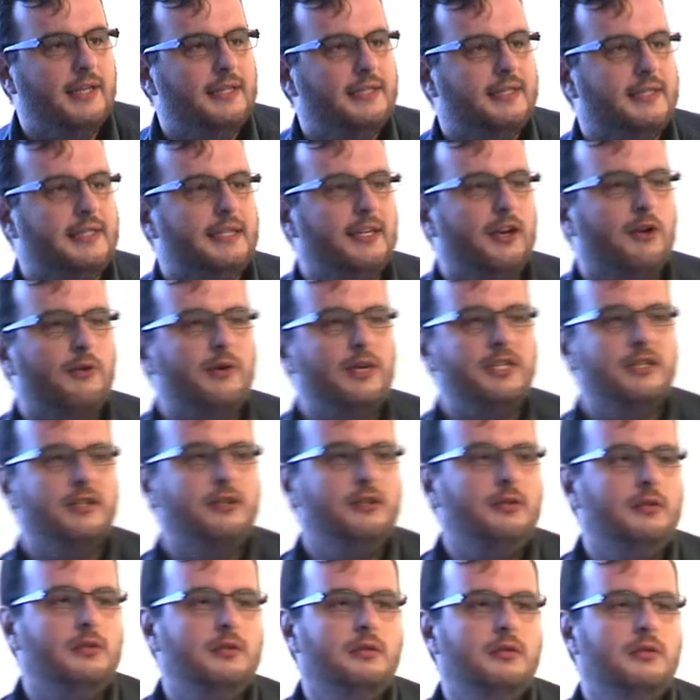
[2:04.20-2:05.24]
and it's the
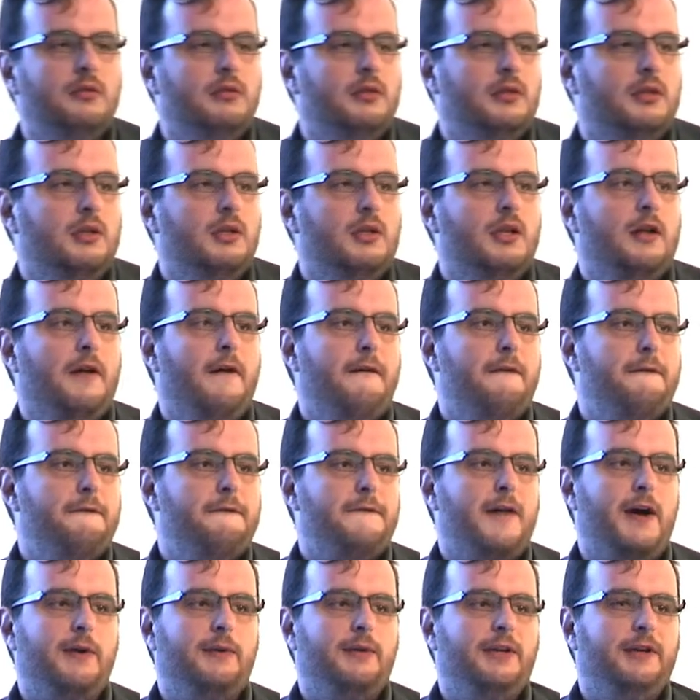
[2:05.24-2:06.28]
original
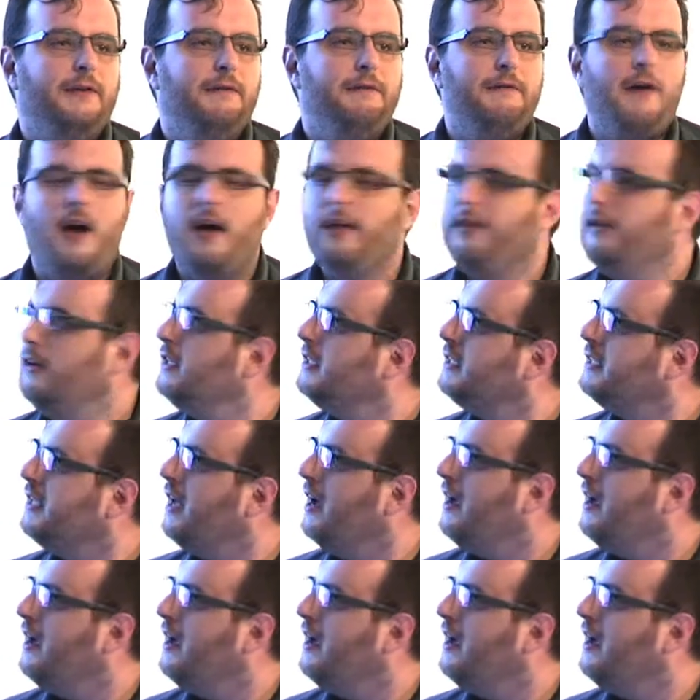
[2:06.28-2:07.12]
founding fathers'